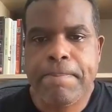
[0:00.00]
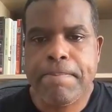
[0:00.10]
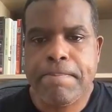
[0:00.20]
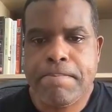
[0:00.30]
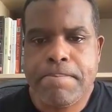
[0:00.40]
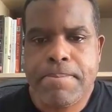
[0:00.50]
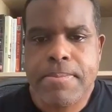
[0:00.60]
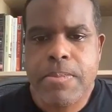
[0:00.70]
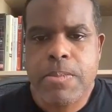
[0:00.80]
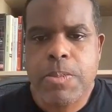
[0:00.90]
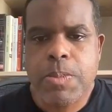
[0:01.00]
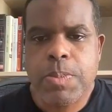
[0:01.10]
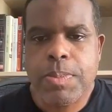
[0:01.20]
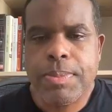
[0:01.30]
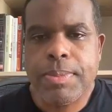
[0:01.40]

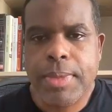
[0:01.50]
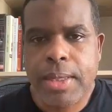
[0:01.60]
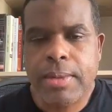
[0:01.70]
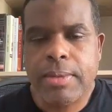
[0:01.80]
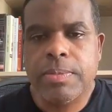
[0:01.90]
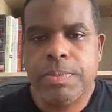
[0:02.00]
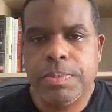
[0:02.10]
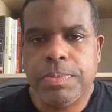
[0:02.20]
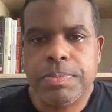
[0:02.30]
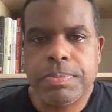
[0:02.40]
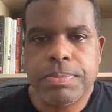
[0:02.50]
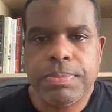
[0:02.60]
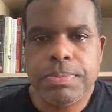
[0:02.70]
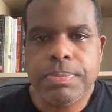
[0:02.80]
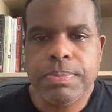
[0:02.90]

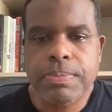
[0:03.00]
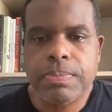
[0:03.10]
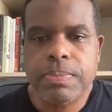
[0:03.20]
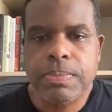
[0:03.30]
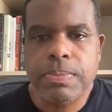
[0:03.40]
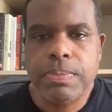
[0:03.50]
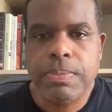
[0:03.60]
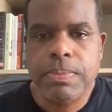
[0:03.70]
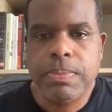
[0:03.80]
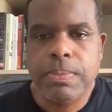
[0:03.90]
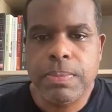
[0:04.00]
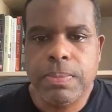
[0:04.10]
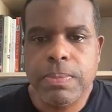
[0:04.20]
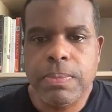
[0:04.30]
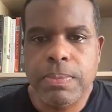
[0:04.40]

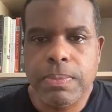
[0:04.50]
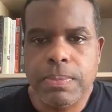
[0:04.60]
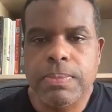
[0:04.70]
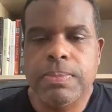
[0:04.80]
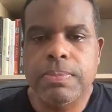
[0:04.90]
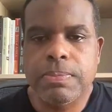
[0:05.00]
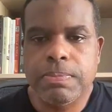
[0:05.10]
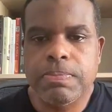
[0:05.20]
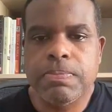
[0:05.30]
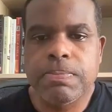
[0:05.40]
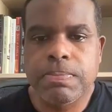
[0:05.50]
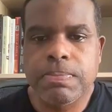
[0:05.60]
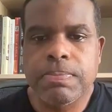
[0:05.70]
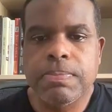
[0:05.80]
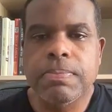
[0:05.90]

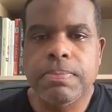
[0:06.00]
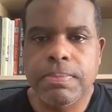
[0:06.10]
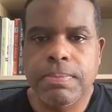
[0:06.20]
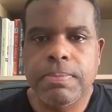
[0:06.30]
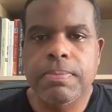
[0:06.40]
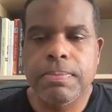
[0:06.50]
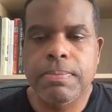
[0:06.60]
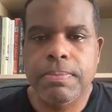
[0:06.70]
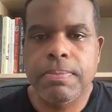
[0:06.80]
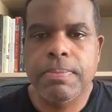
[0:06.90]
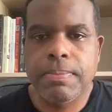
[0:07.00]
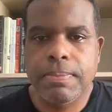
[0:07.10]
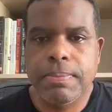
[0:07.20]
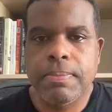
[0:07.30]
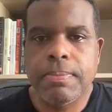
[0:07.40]

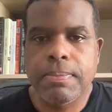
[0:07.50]
(not speaking)